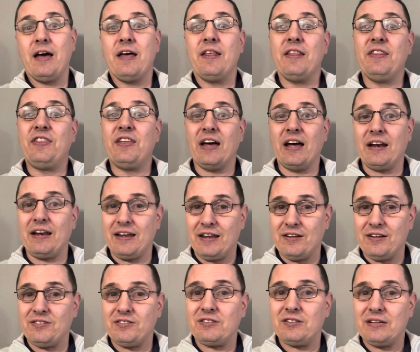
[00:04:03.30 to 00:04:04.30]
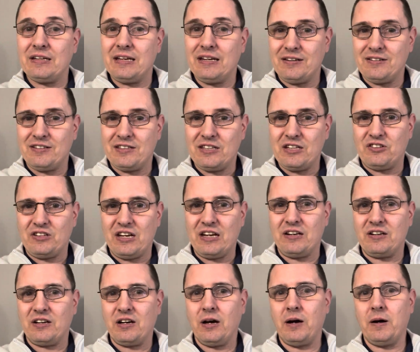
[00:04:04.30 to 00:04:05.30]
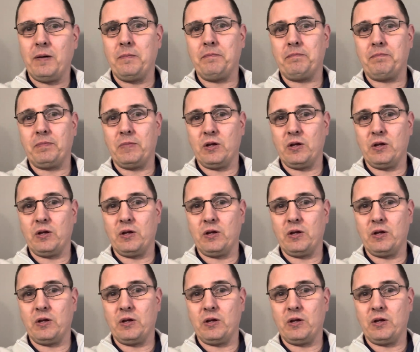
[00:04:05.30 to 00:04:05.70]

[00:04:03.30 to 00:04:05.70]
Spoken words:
that is this income